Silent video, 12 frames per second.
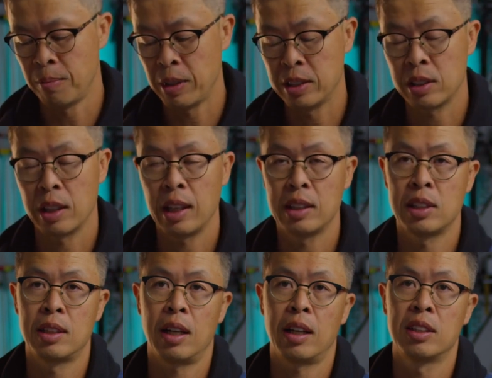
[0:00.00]
it's going to get
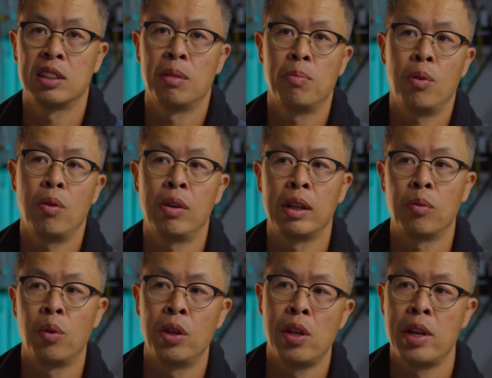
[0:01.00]
stuck at some point
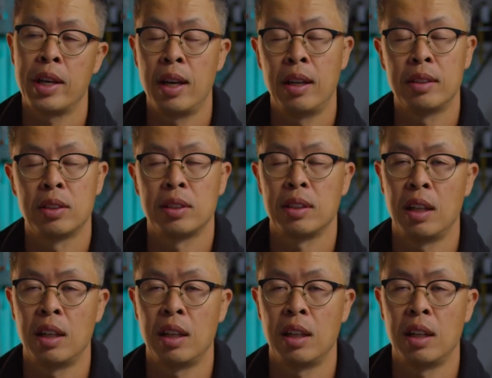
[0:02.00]
when you get